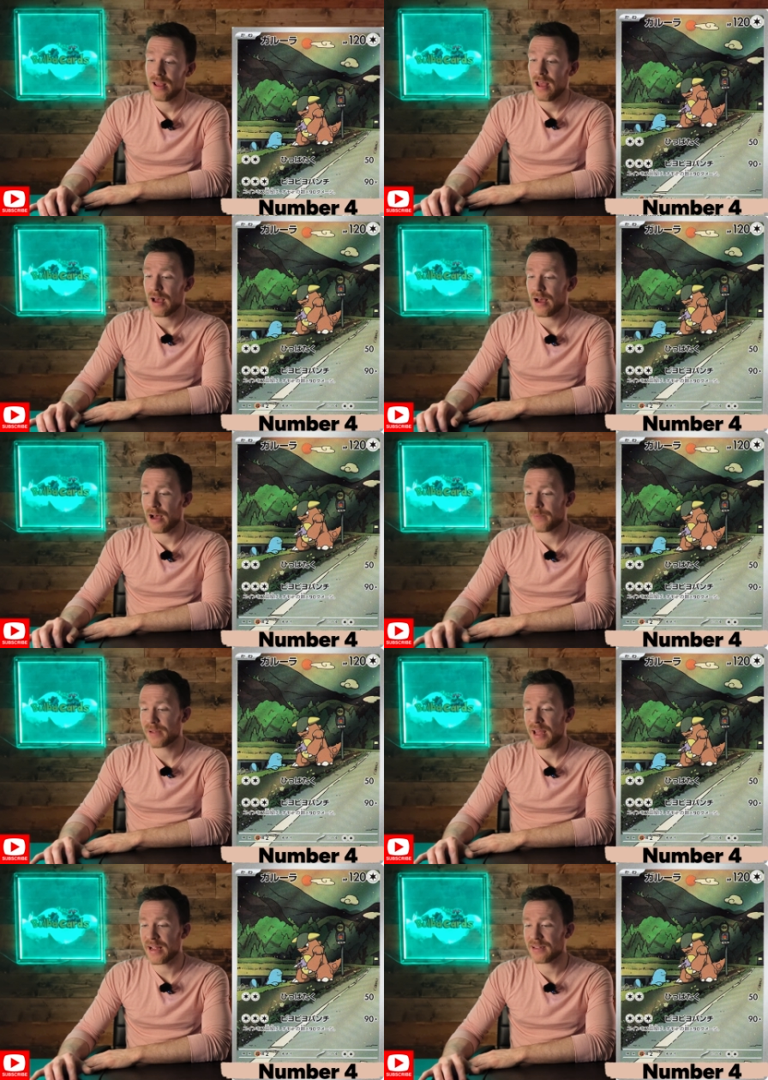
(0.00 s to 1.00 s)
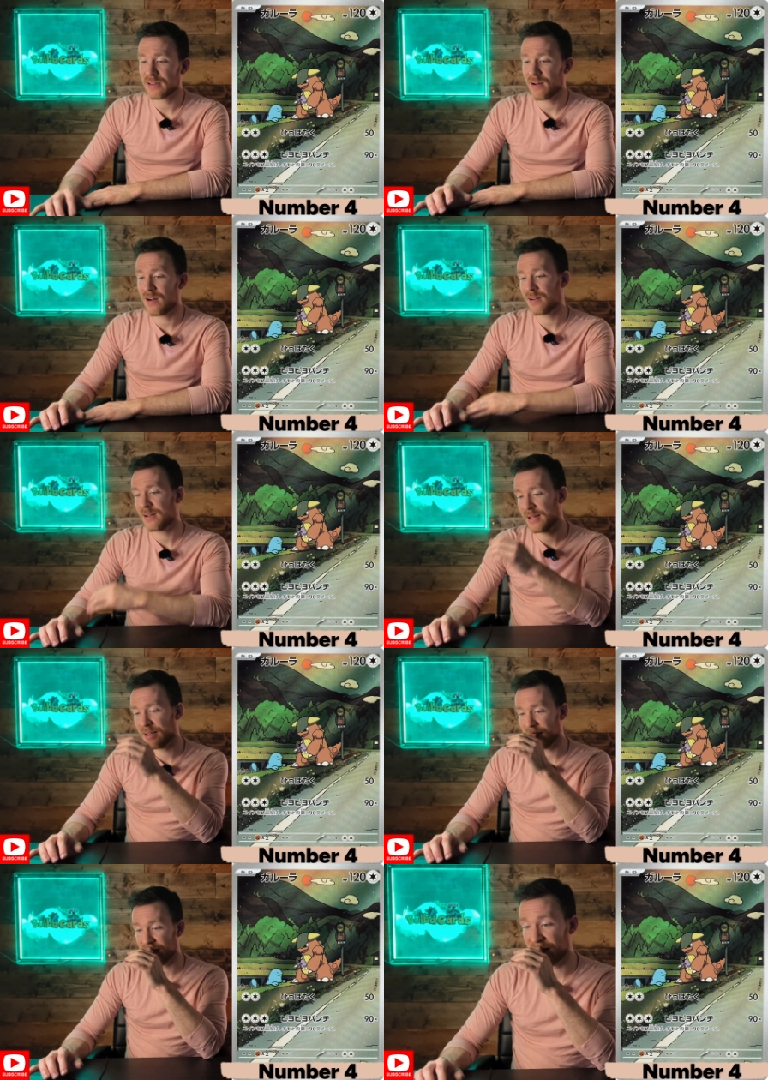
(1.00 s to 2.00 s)
Kangaskhan
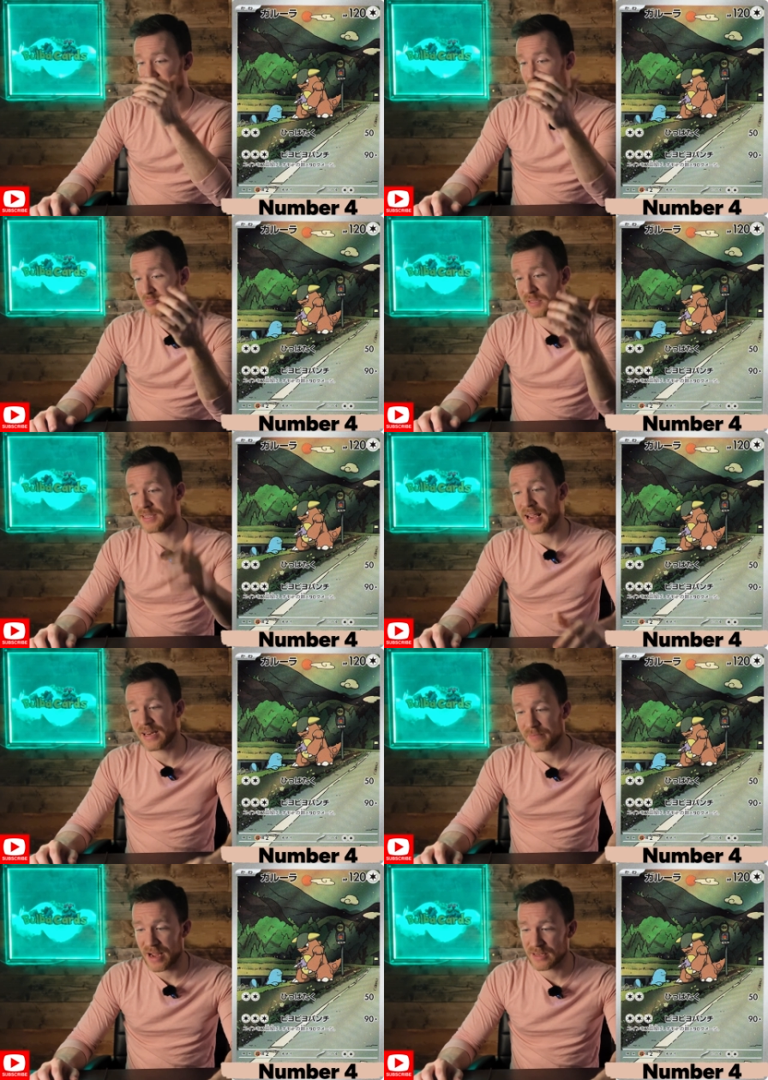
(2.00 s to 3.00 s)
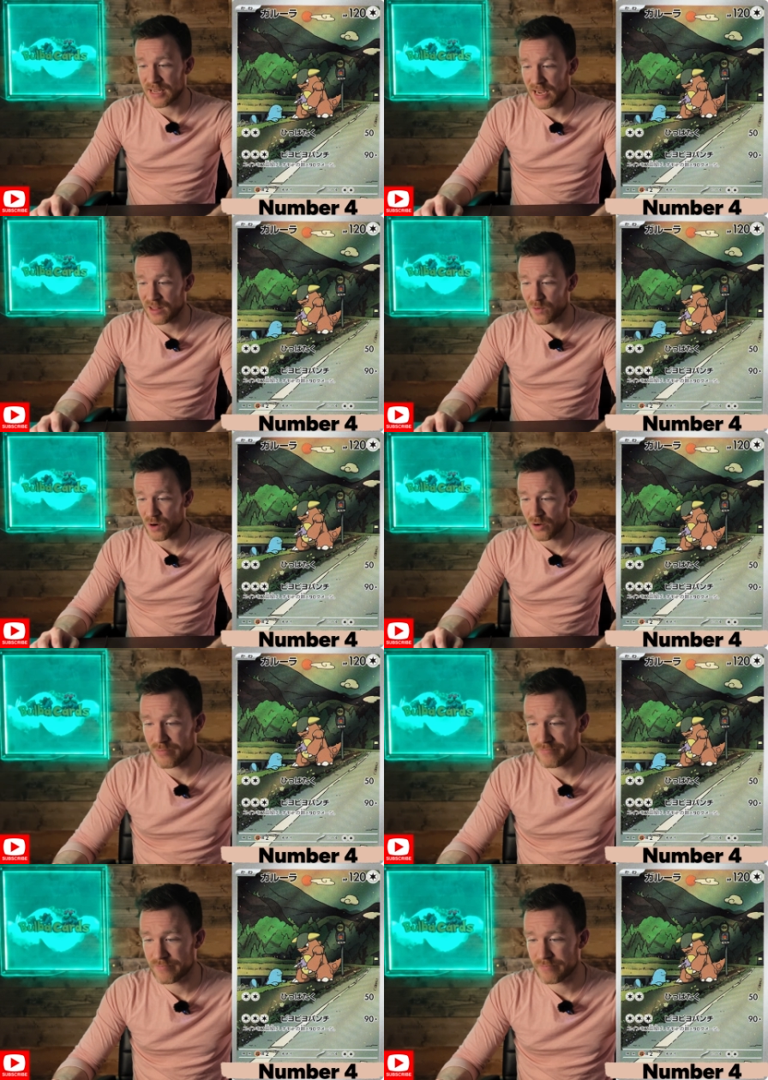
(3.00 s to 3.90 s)
is standing by the side of the road